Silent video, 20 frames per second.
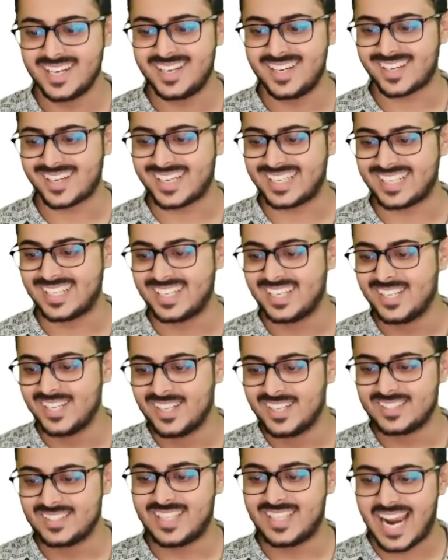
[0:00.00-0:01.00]
Okay,
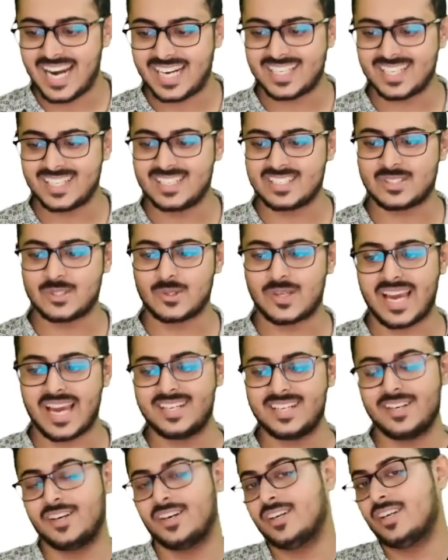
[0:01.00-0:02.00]
that is, you
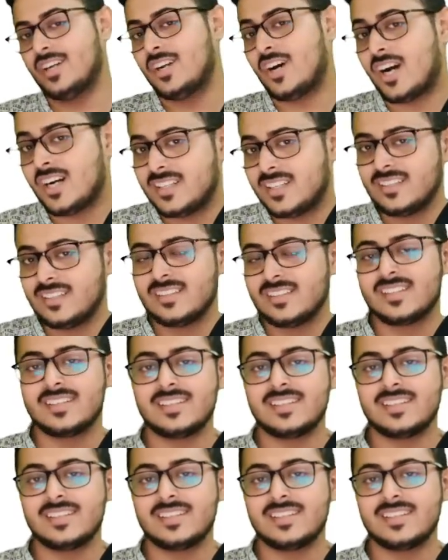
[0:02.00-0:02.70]
can earn a lot